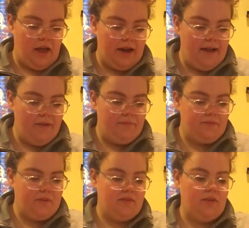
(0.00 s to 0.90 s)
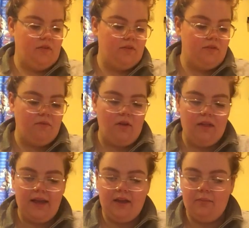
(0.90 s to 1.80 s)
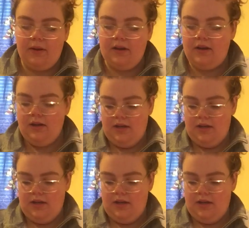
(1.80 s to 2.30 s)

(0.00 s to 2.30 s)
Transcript: hot out, because it looks fall-like, but